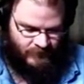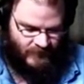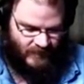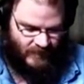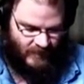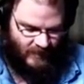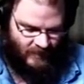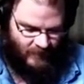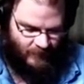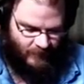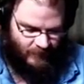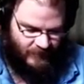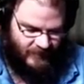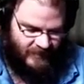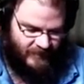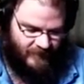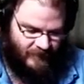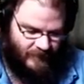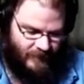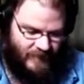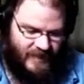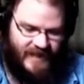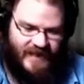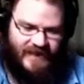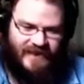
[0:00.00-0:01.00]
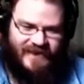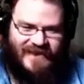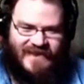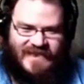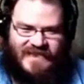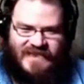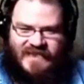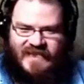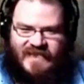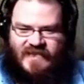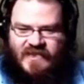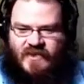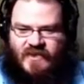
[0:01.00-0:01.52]
Hopefully it will be at
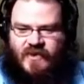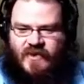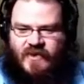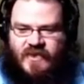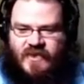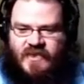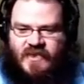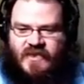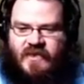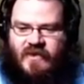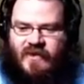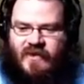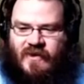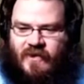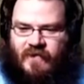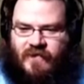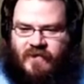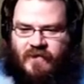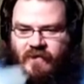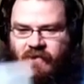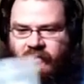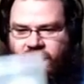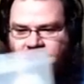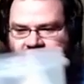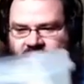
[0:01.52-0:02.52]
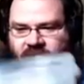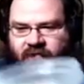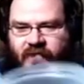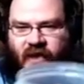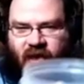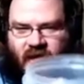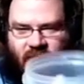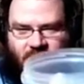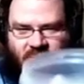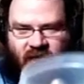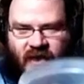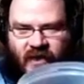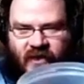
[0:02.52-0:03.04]
least as good as dog food, if
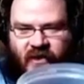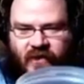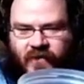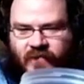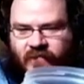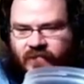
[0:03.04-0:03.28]
not better.